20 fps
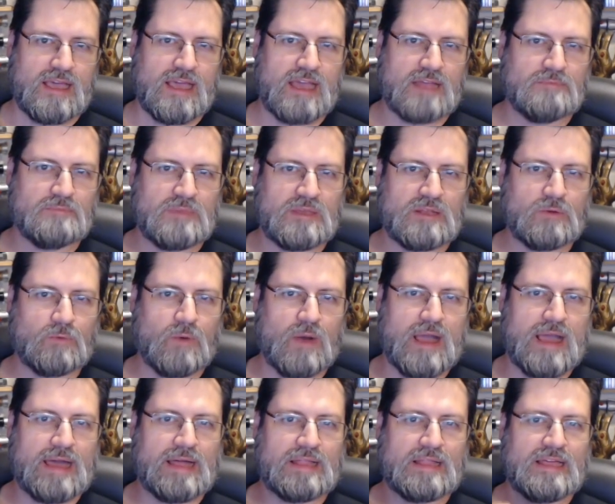And
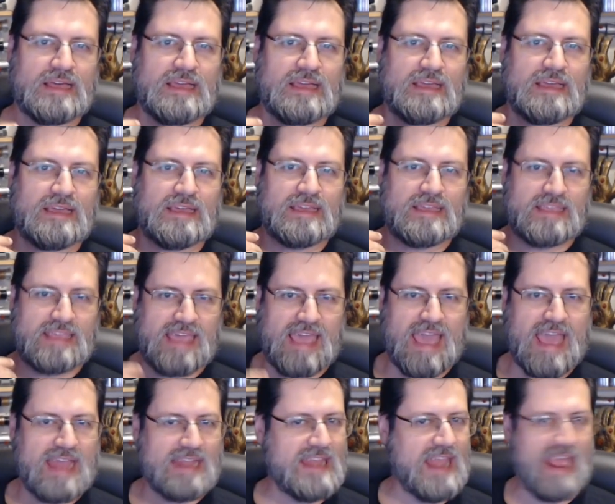meanwhile,
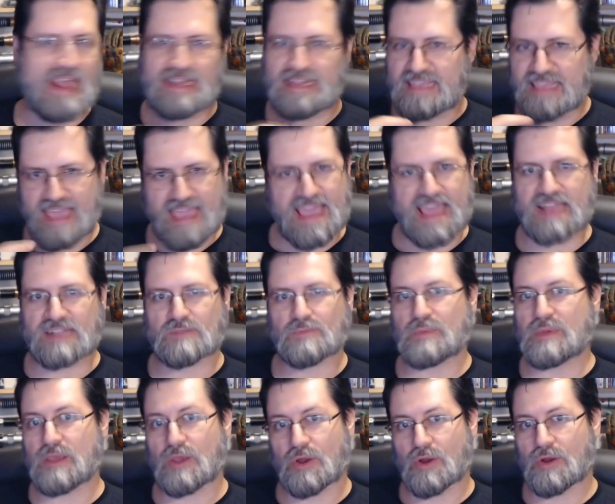can and can't
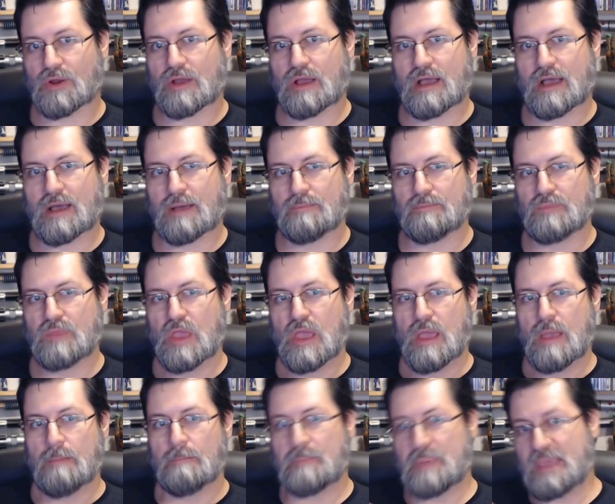be um,
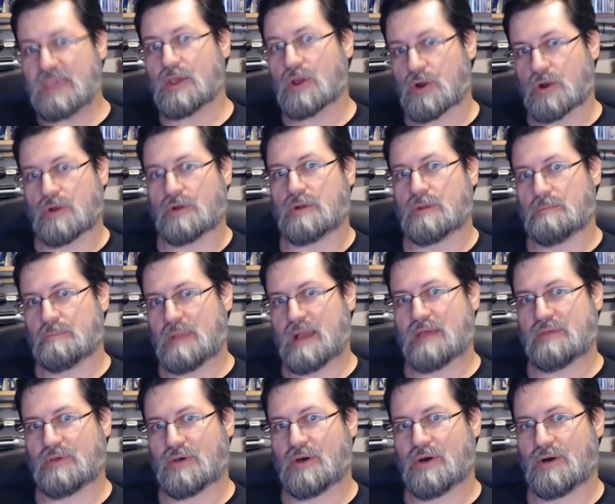be hurt by
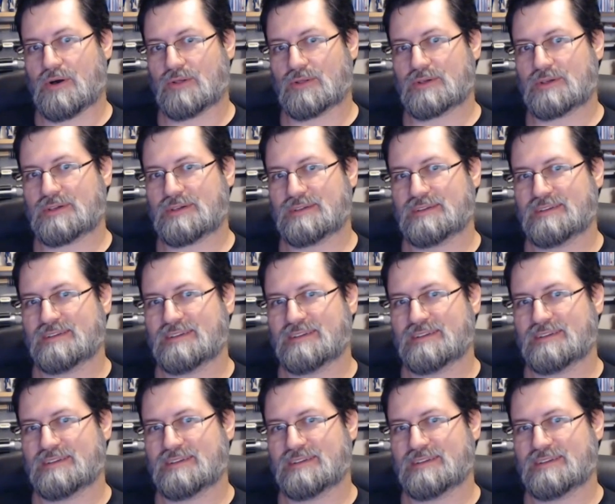the Hulk.